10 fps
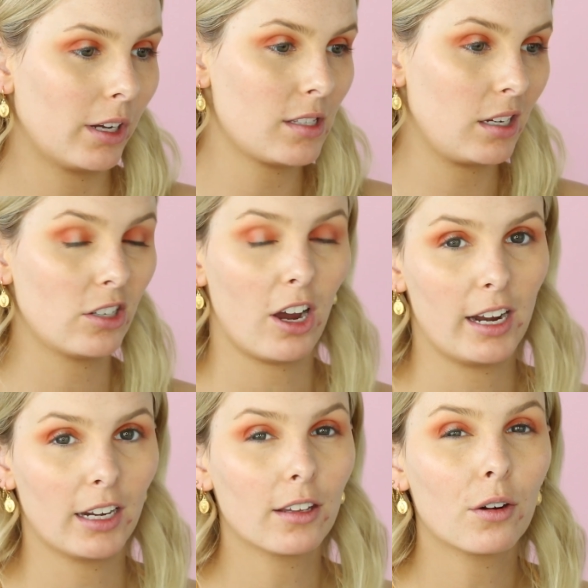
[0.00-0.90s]
I say
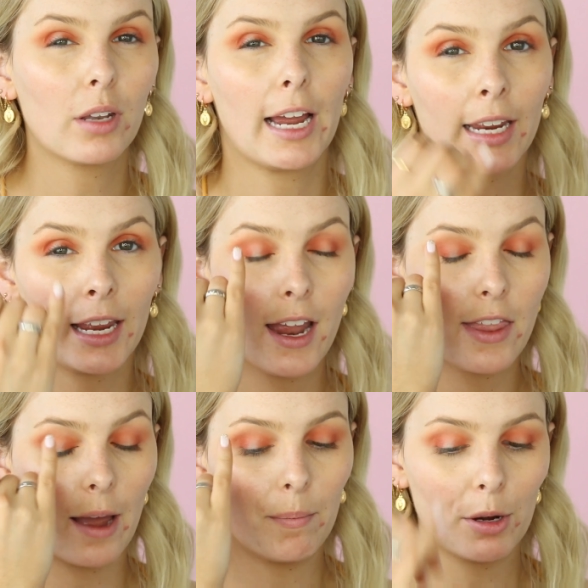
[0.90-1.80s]
tiny little, like
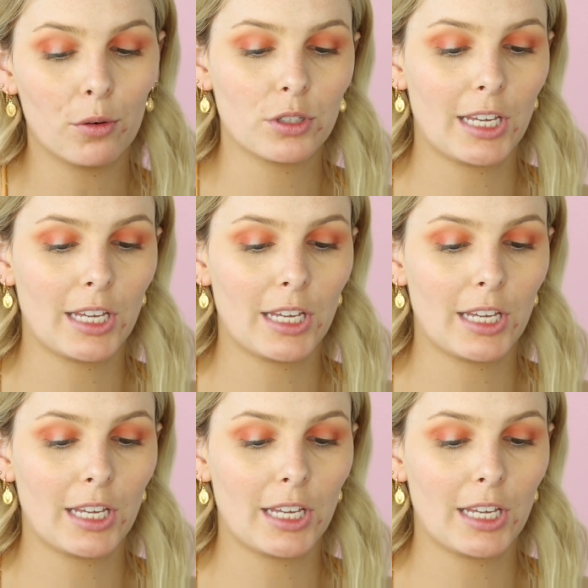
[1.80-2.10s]
that middle